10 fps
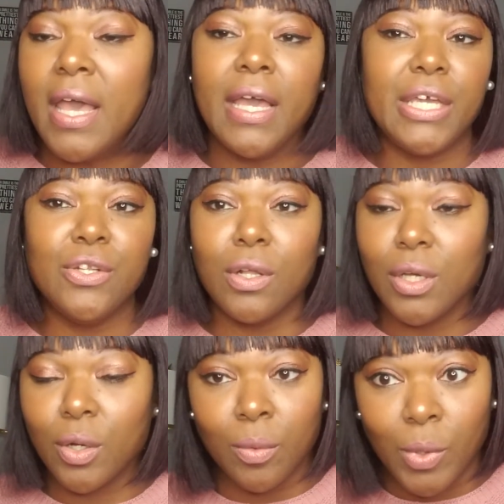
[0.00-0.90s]
He no
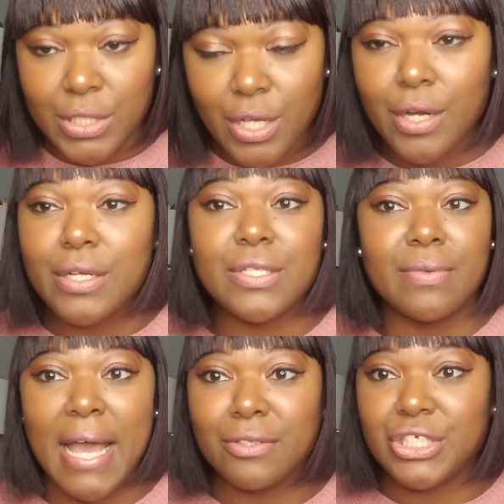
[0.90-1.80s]
longer wants her, so
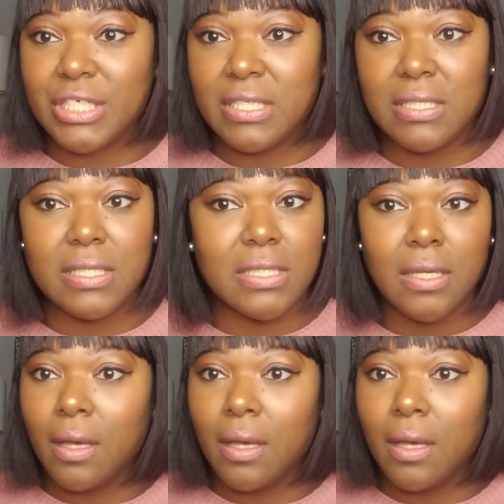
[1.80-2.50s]
now she's